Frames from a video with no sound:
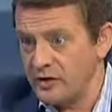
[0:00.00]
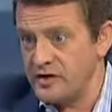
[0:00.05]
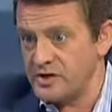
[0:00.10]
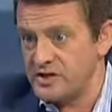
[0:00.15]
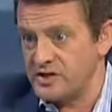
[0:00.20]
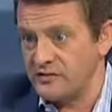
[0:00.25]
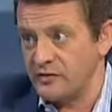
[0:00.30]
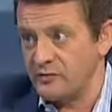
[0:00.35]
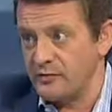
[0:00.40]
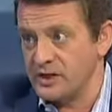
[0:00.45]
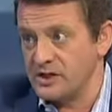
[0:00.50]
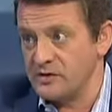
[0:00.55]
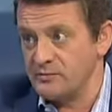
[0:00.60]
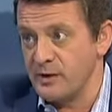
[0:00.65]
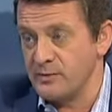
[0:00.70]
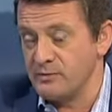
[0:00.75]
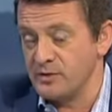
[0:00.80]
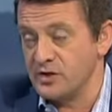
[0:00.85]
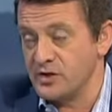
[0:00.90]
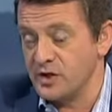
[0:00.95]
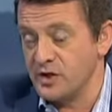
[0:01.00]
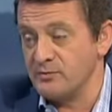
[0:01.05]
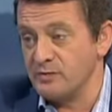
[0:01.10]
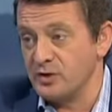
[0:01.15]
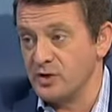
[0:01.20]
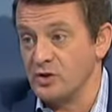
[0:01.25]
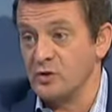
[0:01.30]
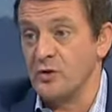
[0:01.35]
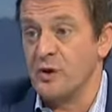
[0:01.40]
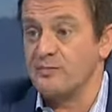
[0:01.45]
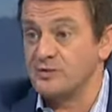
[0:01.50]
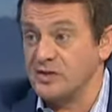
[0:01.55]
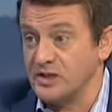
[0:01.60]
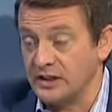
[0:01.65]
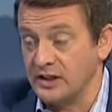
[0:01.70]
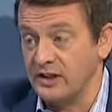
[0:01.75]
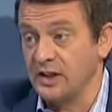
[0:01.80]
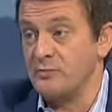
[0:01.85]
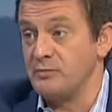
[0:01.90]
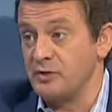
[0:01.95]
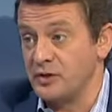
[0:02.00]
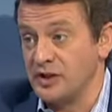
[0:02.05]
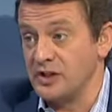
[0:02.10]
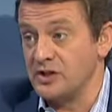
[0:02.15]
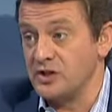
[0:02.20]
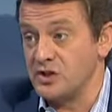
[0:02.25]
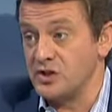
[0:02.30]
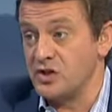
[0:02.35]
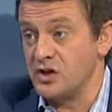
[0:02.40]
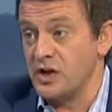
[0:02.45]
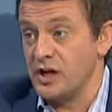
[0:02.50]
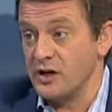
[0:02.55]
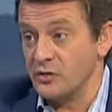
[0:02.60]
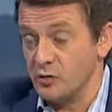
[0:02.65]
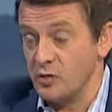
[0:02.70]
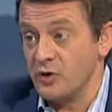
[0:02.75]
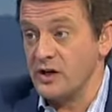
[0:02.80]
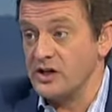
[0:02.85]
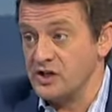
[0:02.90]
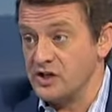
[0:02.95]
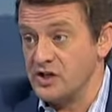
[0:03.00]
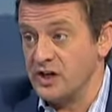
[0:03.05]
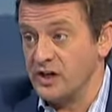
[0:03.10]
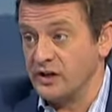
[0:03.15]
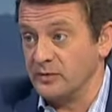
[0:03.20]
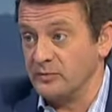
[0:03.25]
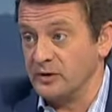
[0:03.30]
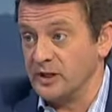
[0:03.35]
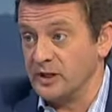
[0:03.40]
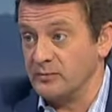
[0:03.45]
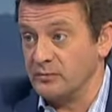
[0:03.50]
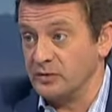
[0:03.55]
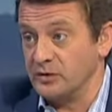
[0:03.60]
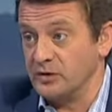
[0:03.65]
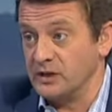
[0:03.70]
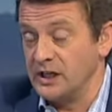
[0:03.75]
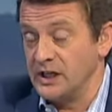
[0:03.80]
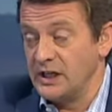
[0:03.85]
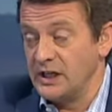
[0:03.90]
this information people are trying to put on the web deliberately to try and reach young people,